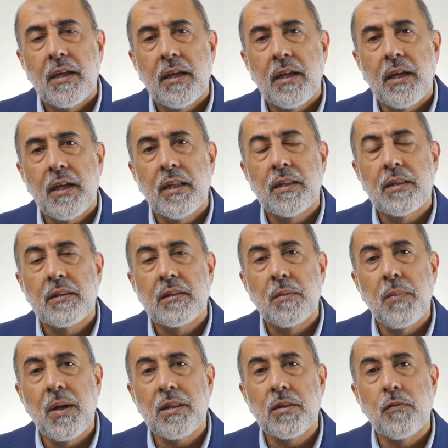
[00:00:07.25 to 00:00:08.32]
In the
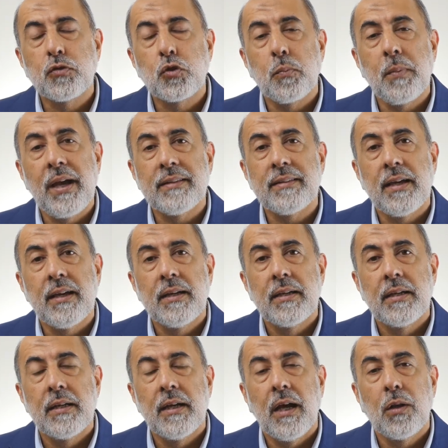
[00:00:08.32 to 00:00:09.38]
month of Jumada
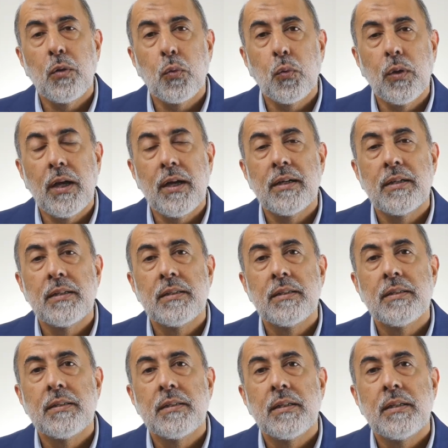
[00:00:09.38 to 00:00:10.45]
al-Ula,
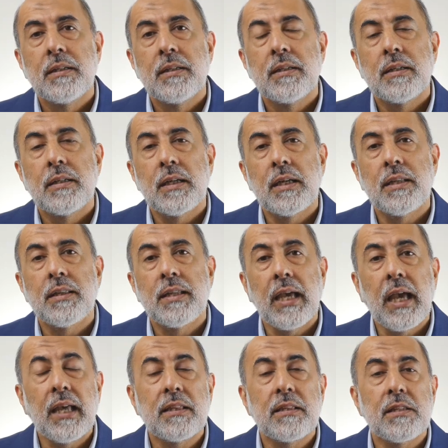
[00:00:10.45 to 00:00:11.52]
in the
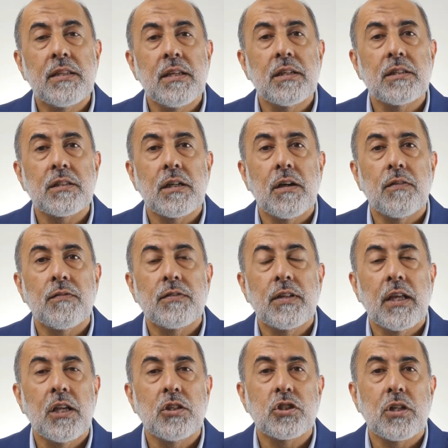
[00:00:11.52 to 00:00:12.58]
8th year of the
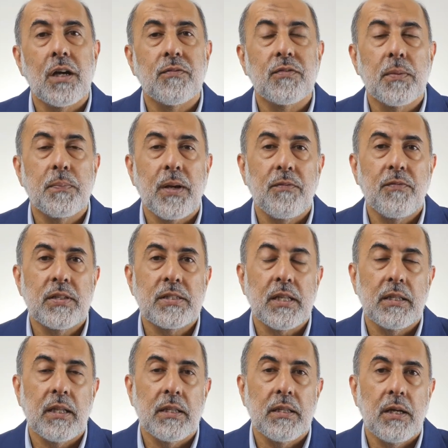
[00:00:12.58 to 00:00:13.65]
Hijrah of the Prophet
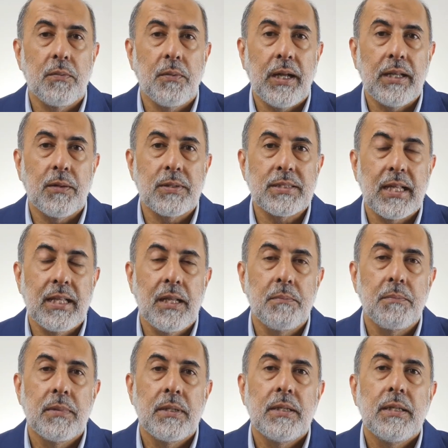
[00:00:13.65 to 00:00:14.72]
sallallahu alaihi wasallam,
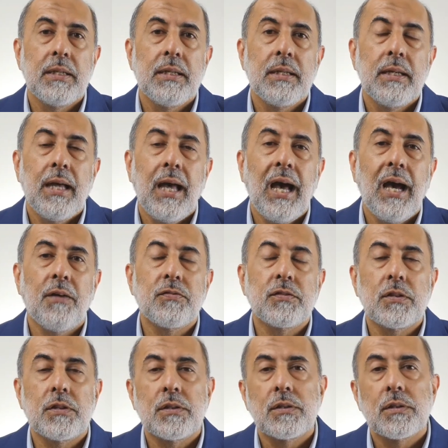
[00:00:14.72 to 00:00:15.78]

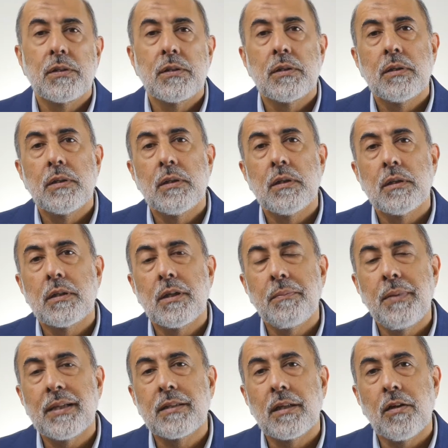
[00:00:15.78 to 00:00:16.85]
after the
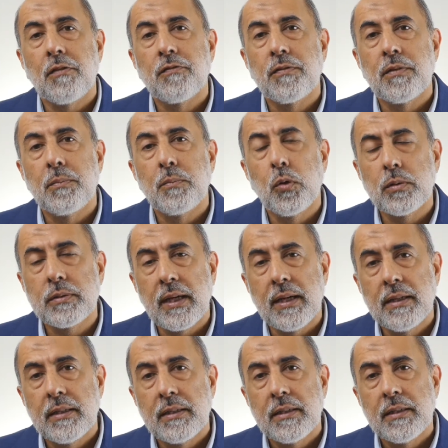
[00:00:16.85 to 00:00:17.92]
Battle of Mu'tah,
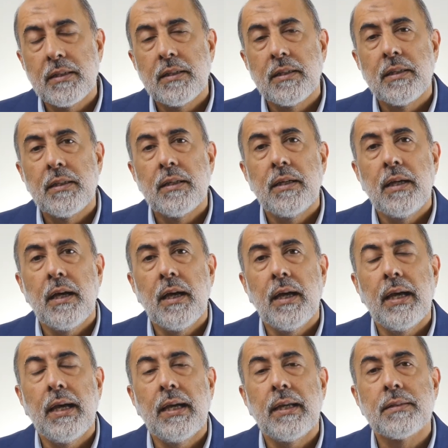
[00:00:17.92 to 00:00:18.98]

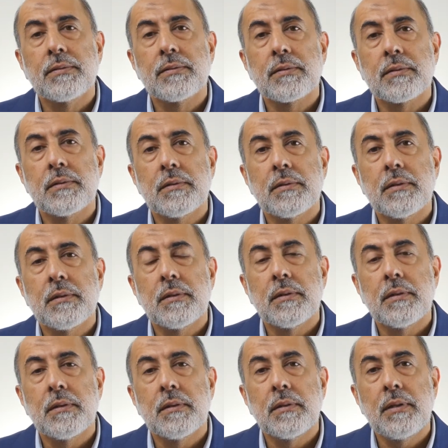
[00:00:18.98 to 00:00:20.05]
and
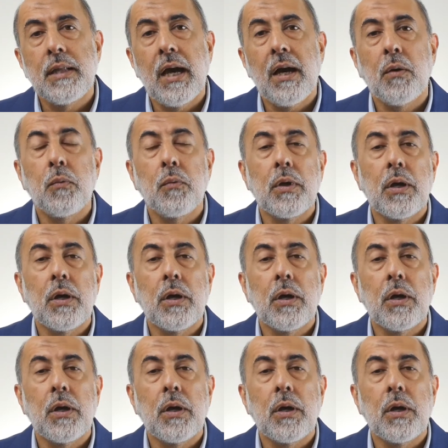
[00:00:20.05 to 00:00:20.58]
now